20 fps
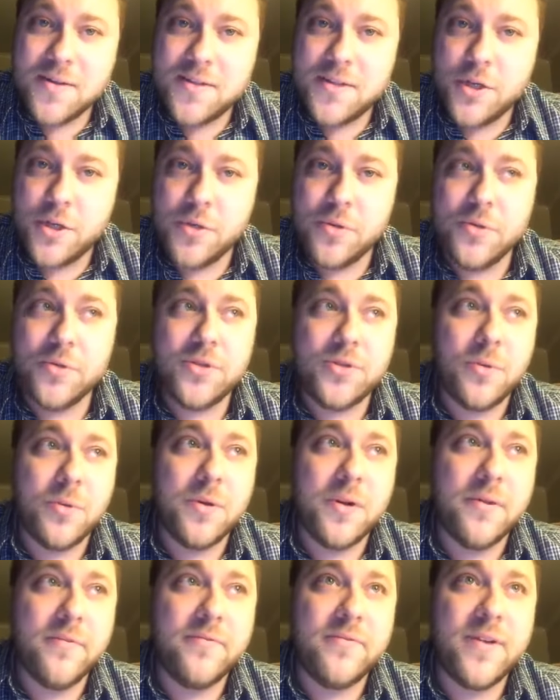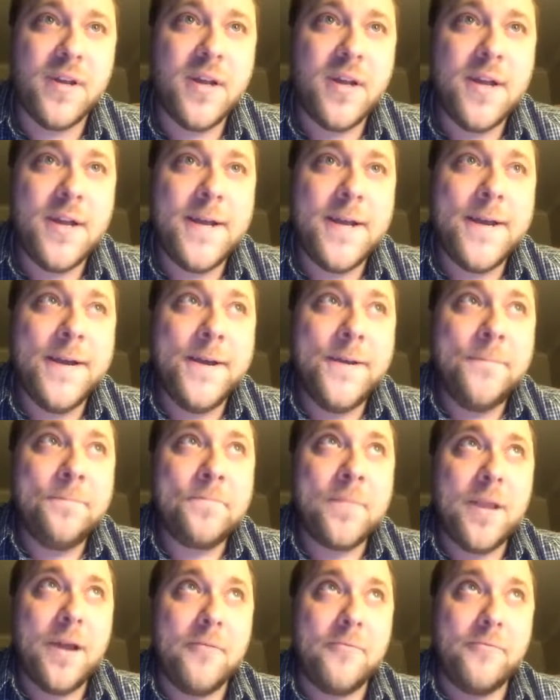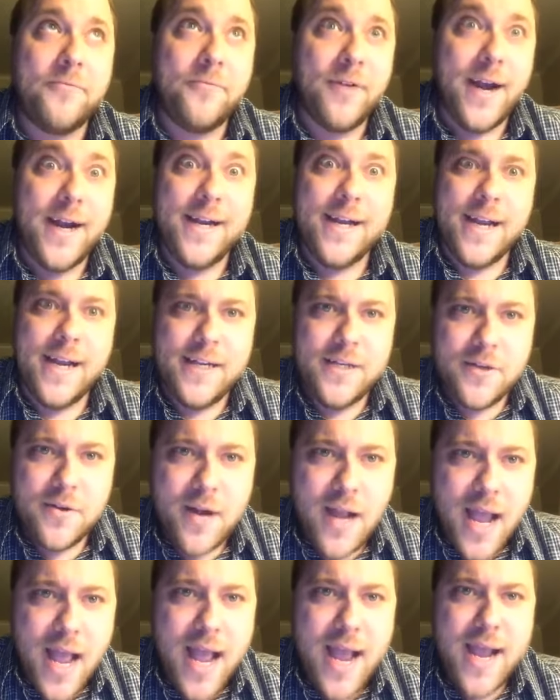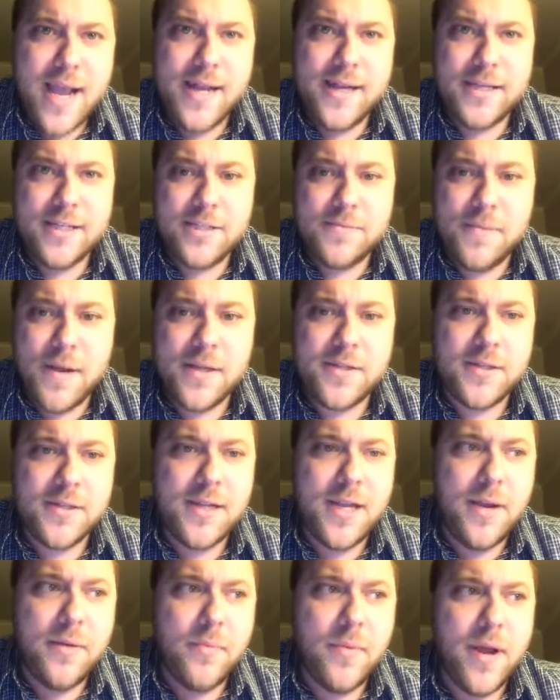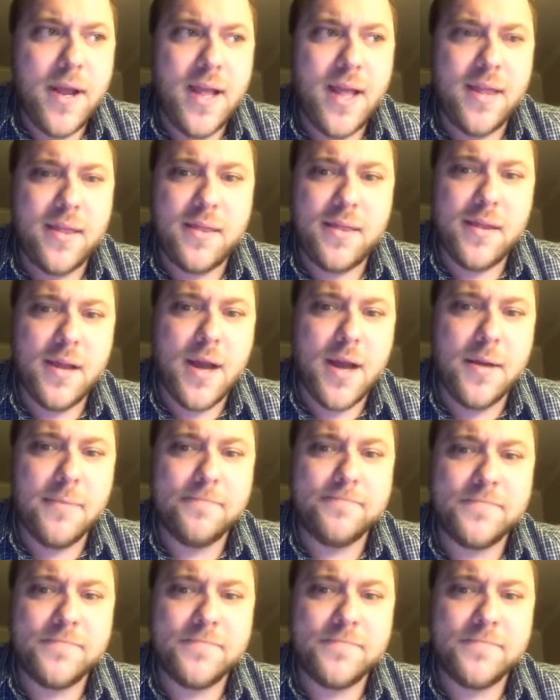to sort of fight in your head, especially with um,